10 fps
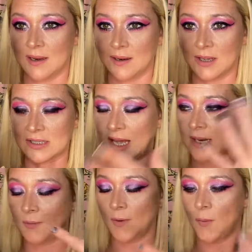because I
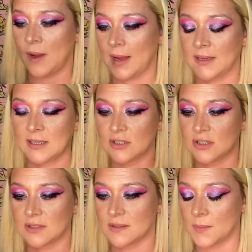don't know why. It
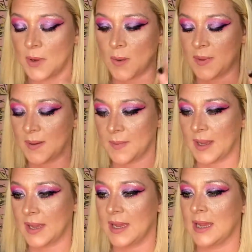just, the balm hit my
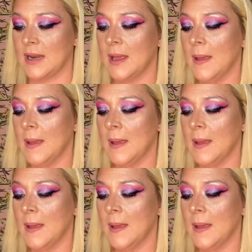head.